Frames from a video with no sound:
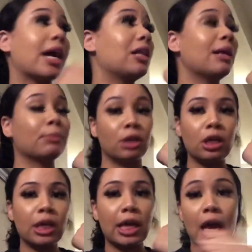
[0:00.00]
Hell, I'm
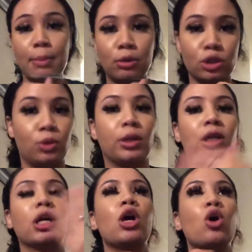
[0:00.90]
cooking, I'm on
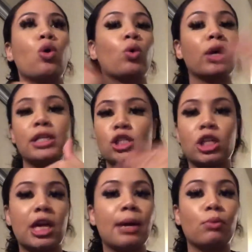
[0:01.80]
Twitter or
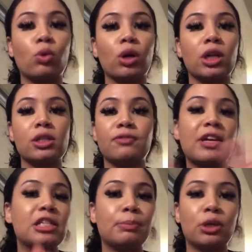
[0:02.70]
Instagram or
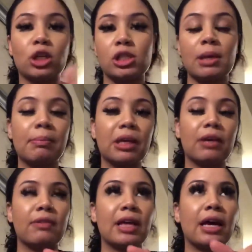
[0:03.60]
Facebook or
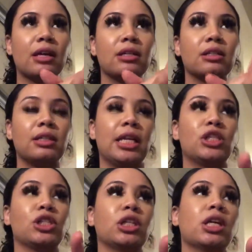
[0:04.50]
something of that
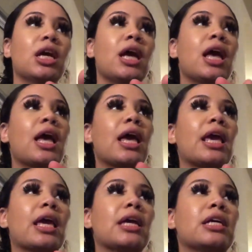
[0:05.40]
nature.
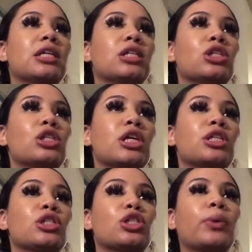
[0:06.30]

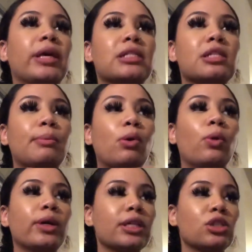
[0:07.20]
And so it gets to the
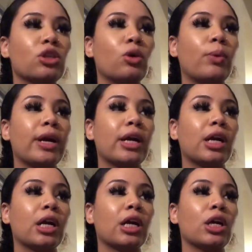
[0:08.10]
point
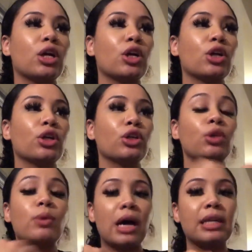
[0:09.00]
where
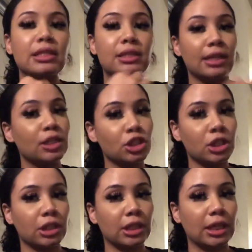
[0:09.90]
you
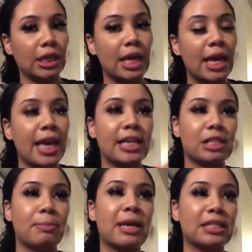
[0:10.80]
unintentionally
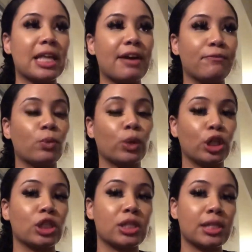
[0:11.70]
expect that for
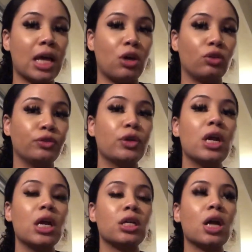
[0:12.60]
yourself,
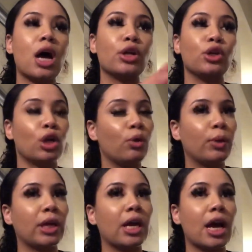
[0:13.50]
not
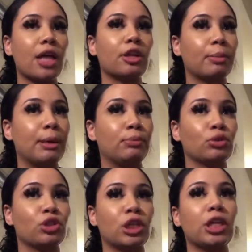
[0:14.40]
knowing other
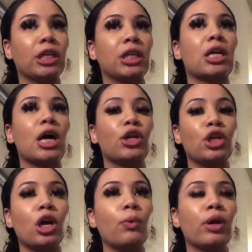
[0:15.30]
people's journey,
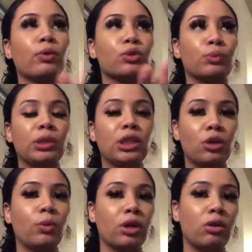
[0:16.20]
not knowing what's really
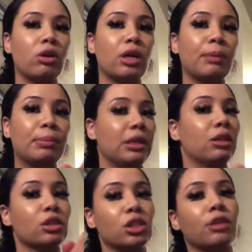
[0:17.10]
going on
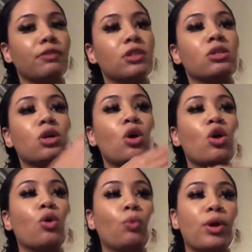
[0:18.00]
beneath the surface
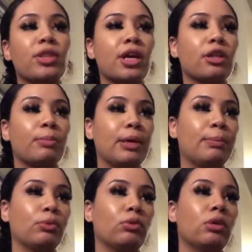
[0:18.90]
with other
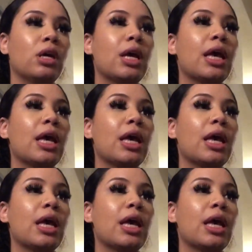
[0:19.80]
people.